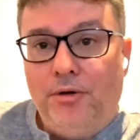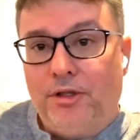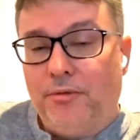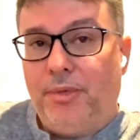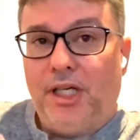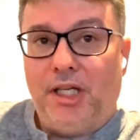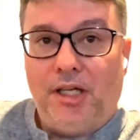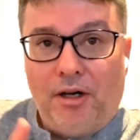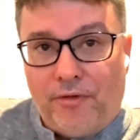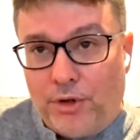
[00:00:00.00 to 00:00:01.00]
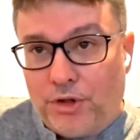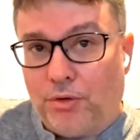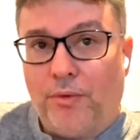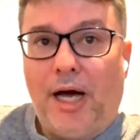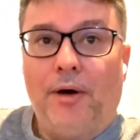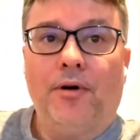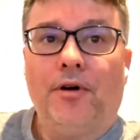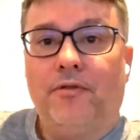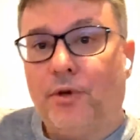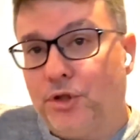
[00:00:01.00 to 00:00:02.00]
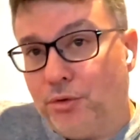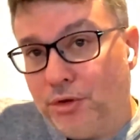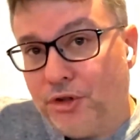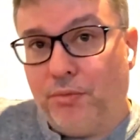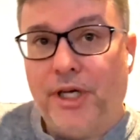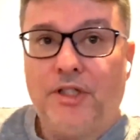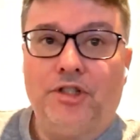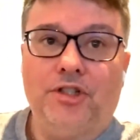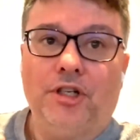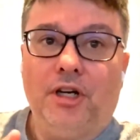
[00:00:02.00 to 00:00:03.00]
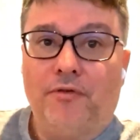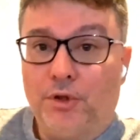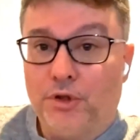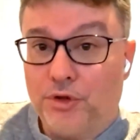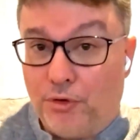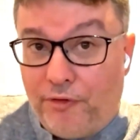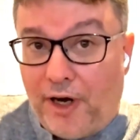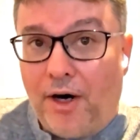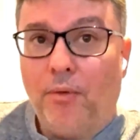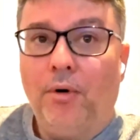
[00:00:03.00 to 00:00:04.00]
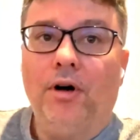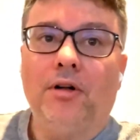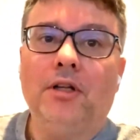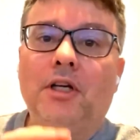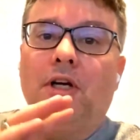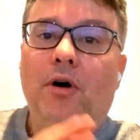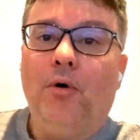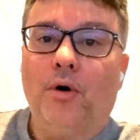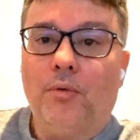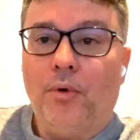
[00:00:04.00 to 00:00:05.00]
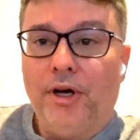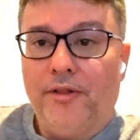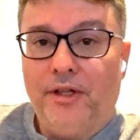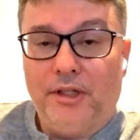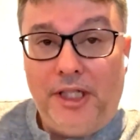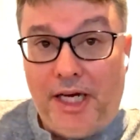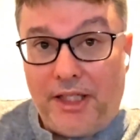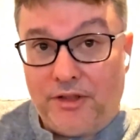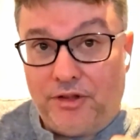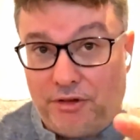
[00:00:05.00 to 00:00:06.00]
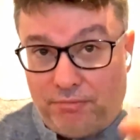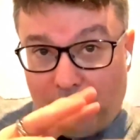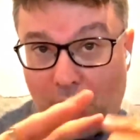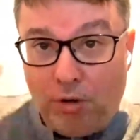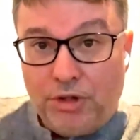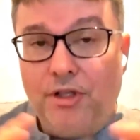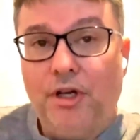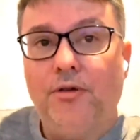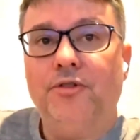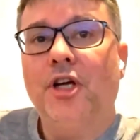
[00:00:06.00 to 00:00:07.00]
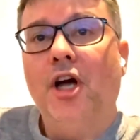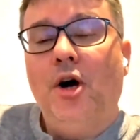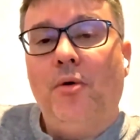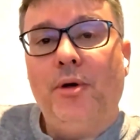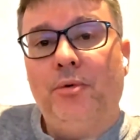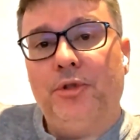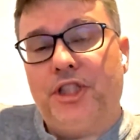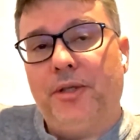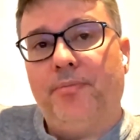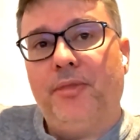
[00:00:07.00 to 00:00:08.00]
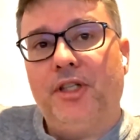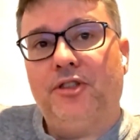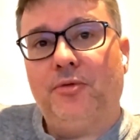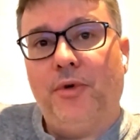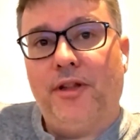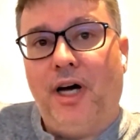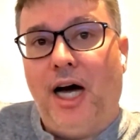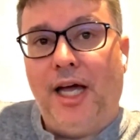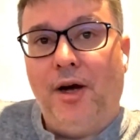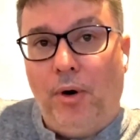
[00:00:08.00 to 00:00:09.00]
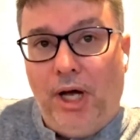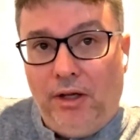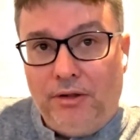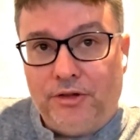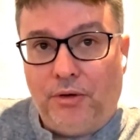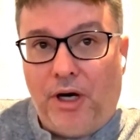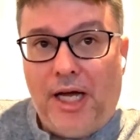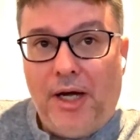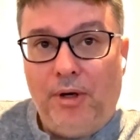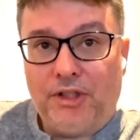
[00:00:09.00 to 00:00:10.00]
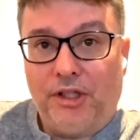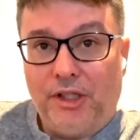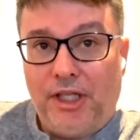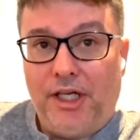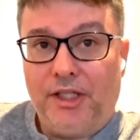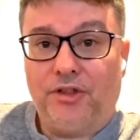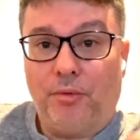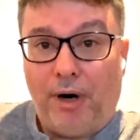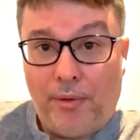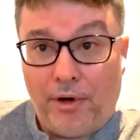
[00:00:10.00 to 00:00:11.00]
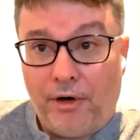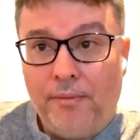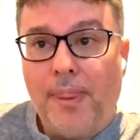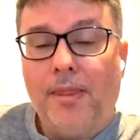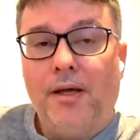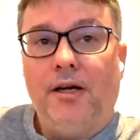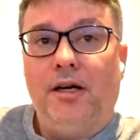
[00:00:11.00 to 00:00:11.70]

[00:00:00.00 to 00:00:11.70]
And a node could be a virtual router, a virtual switch, virtual firewall, or one of the Linux host nodes. We will ship this with I O L, so iOS on Linux, a router,